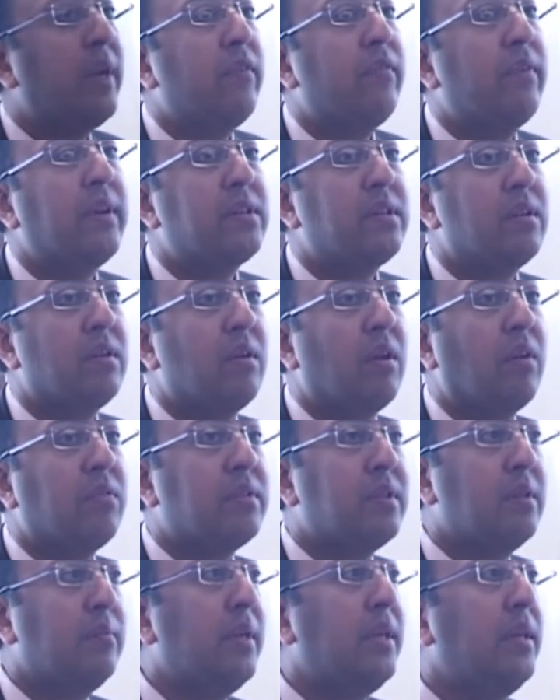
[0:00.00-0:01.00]
manufacturer
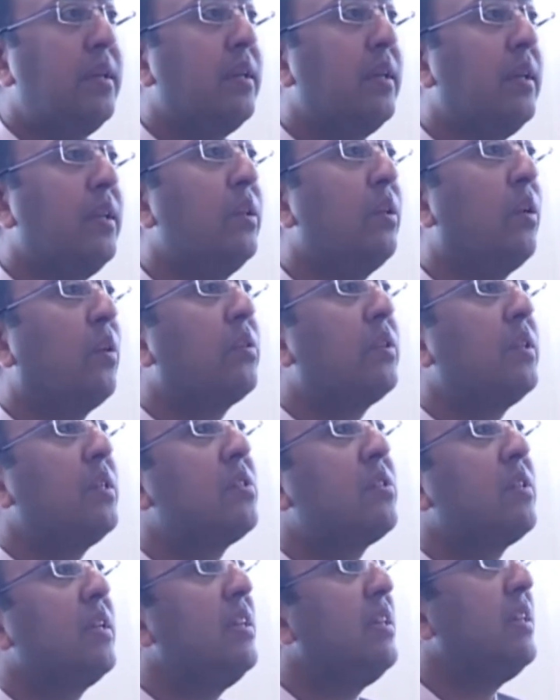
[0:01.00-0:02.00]
of cement in
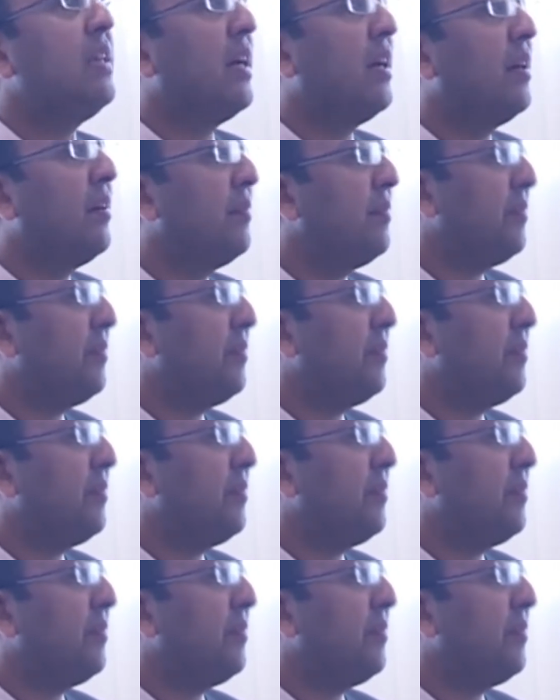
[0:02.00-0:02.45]
Northeast India.